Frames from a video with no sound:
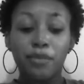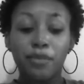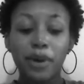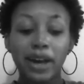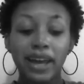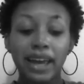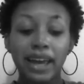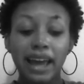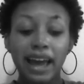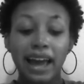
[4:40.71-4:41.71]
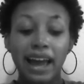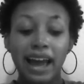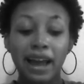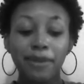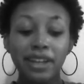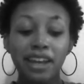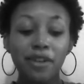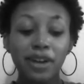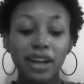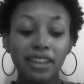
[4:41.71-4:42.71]
But, I mean,
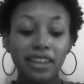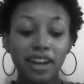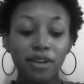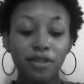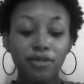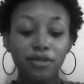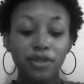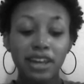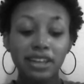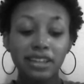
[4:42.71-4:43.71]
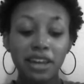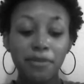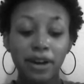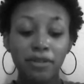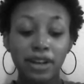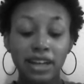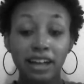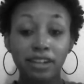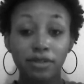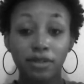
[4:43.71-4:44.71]
anyone out there who is thinking about going
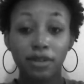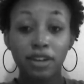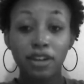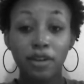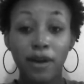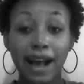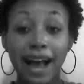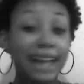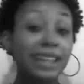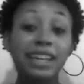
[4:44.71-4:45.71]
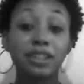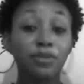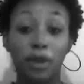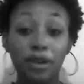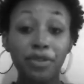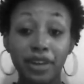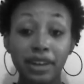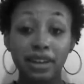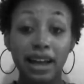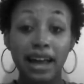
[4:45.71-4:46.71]
natural, I think it's worth
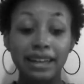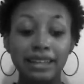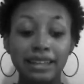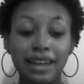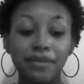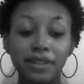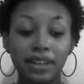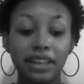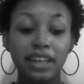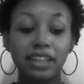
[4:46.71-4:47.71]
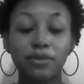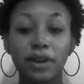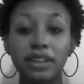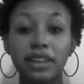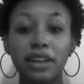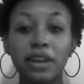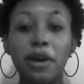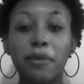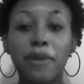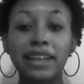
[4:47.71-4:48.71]
it. I definitely think it's worth it.
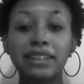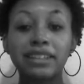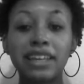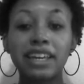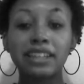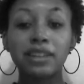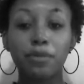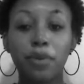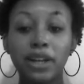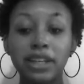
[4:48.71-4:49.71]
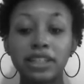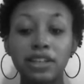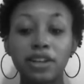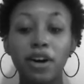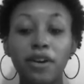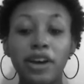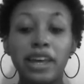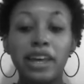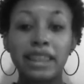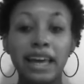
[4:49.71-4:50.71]
But I just think it's important to know
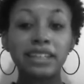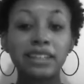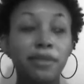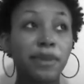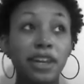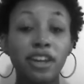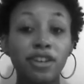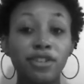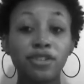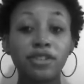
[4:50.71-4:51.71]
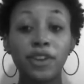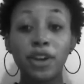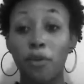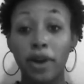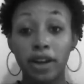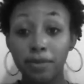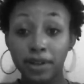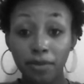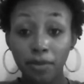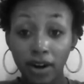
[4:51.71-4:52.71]
that doesn't mean you're just gonna wake up
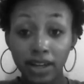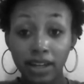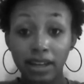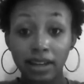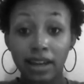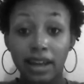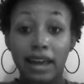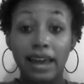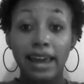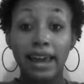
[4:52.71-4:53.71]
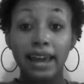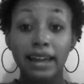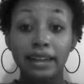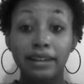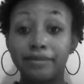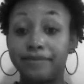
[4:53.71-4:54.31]
in the morning and